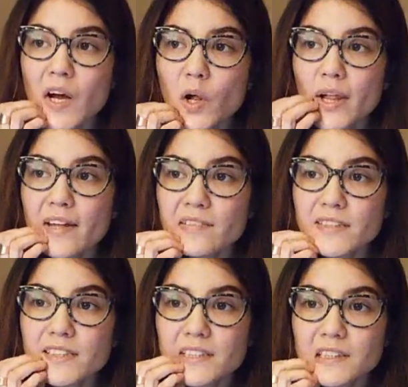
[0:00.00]
All I have
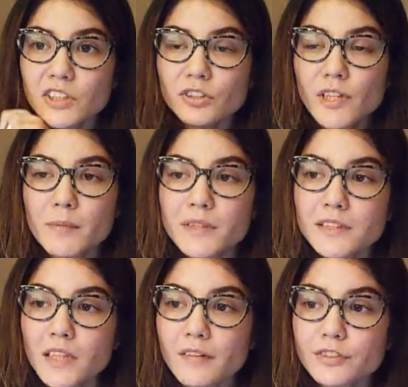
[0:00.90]
is Instagram and
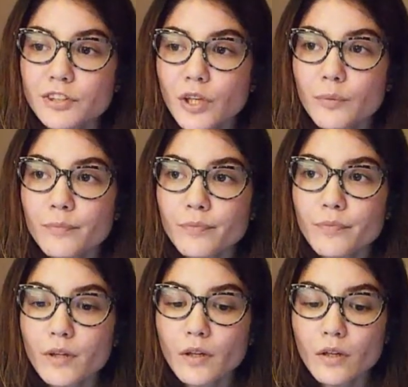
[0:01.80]
stuff. So
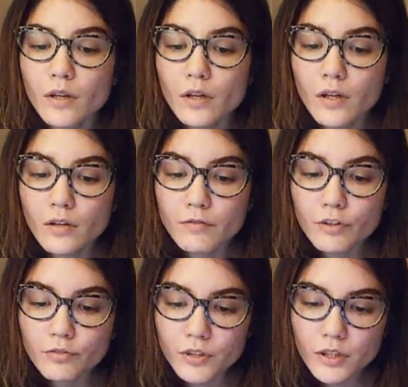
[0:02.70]
feel
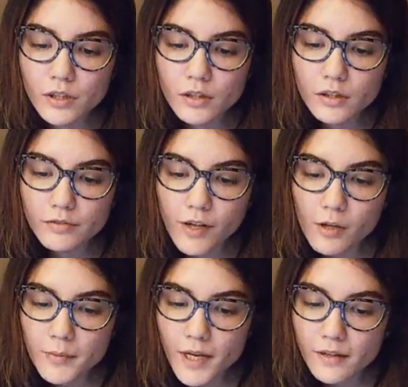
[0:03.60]
free to follow
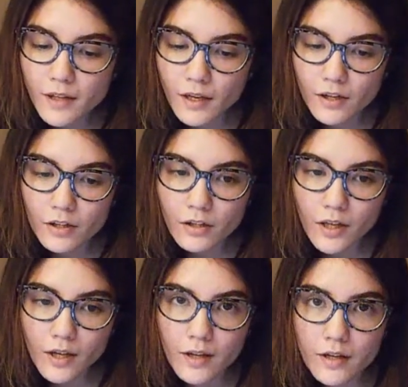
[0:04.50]
me on there
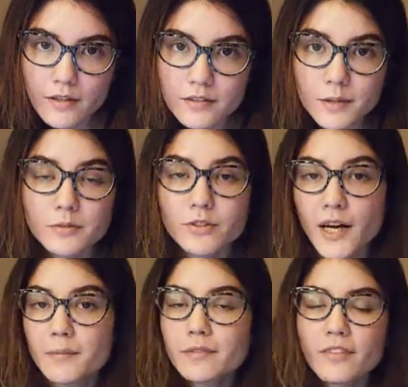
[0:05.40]
and
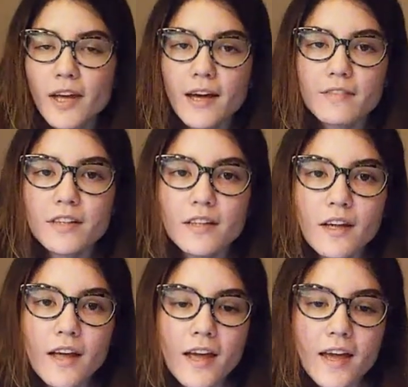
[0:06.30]
subscribe if you haven't.
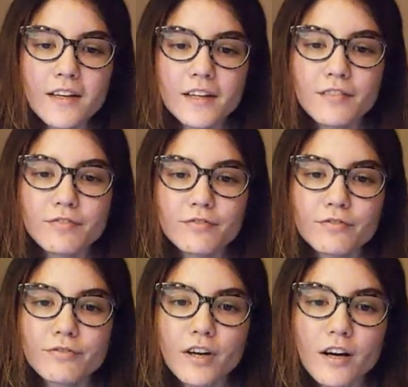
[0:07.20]
And
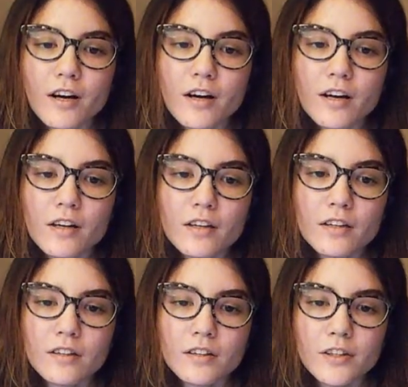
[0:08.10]
if
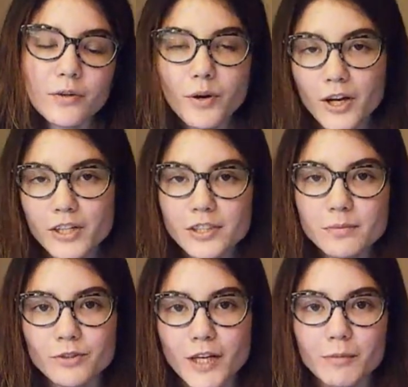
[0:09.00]
you aren't a
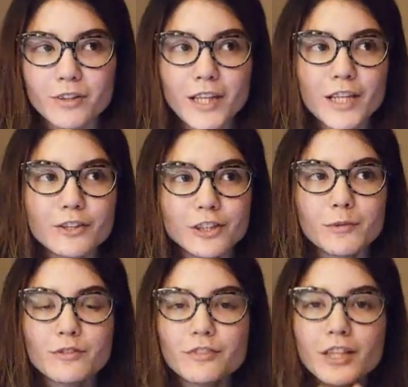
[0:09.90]
subscriber, thank you so
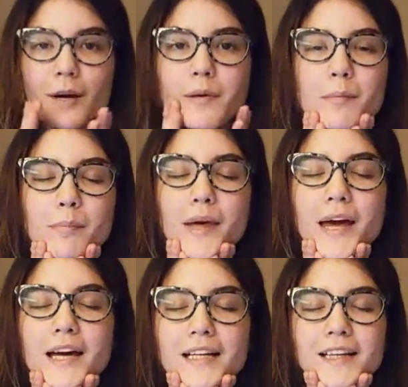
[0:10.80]
much for coming
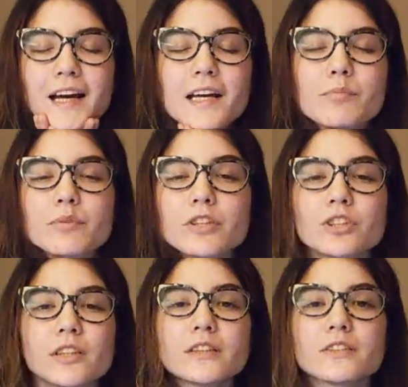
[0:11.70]
back. I
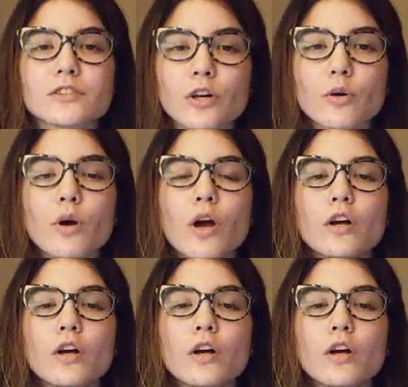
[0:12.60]
appreciate it so